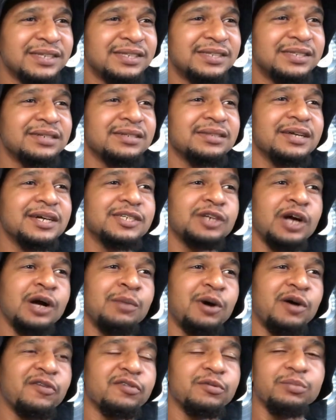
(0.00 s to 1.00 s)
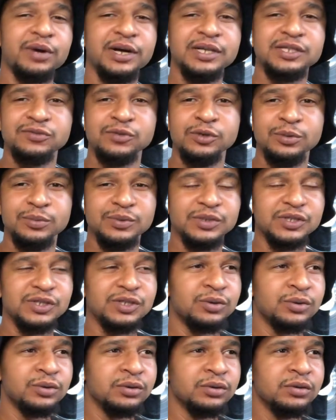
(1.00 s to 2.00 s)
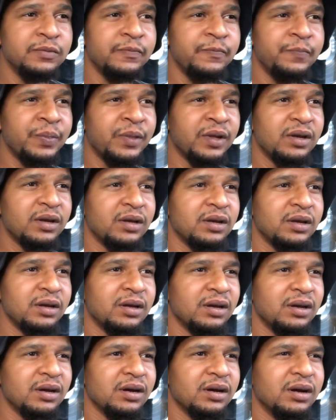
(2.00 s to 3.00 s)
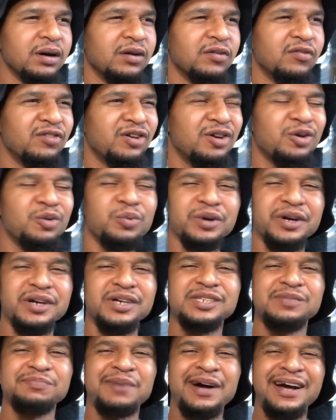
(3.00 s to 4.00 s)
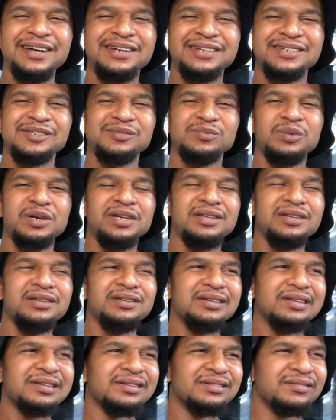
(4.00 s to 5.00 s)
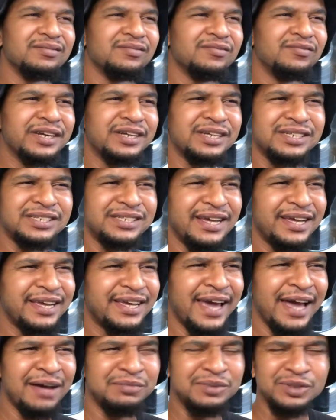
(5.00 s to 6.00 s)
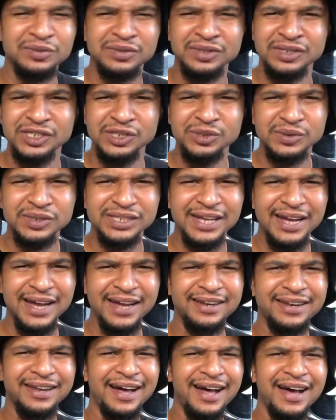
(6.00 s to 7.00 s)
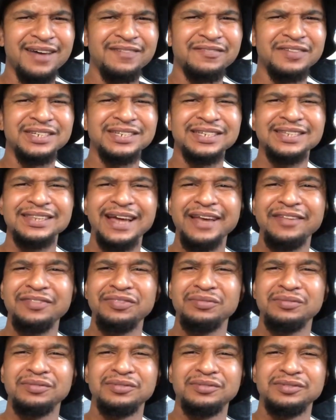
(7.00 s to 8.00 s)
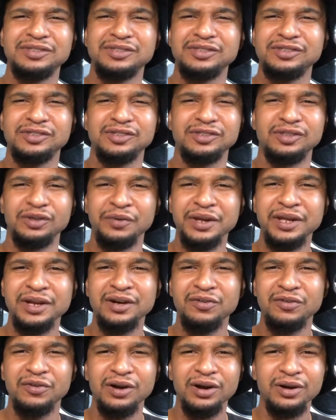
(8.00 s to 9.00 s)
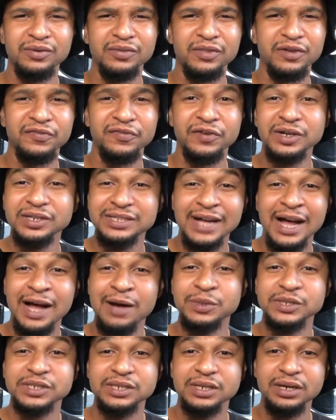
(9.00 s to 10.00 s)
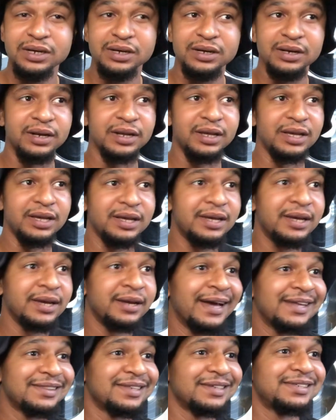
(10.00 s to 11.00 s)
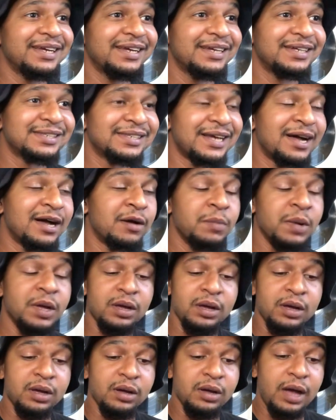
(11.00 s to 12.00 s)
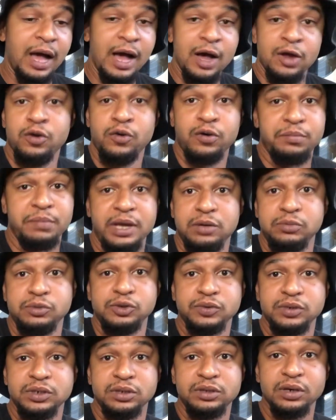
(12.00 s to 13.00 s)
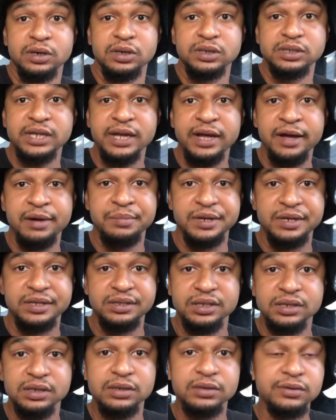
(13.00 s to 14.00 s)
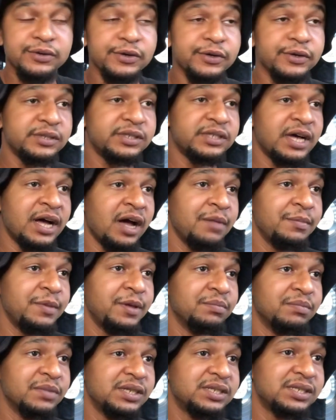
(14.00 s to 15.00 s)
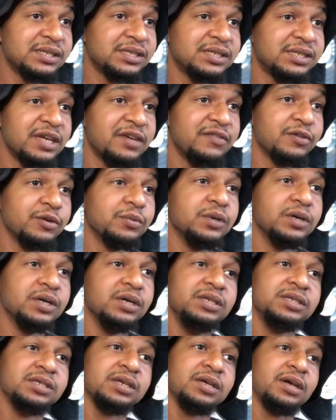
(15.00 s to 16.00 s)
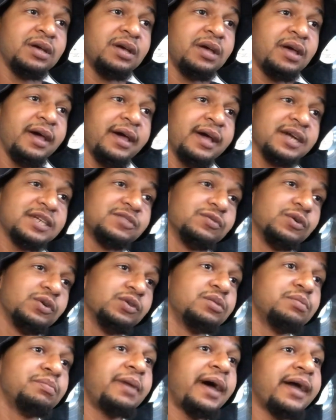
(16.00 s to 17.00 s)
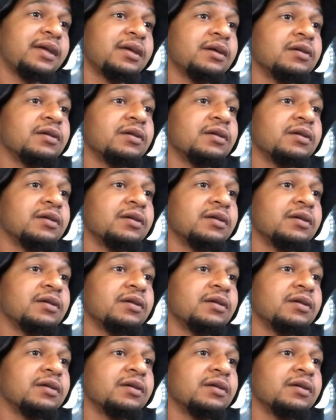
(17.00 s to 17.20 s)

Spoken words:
did a leg drop off of Brett's rope, which is cool. A real weird spot is when Ricochet kept doing the suicide dive. He did like three in a row. The first time was good, and then he connected the second time. I don't know what made him do it a third time, but he did it a third time. He missed Xavier Woods. X rolled him back in the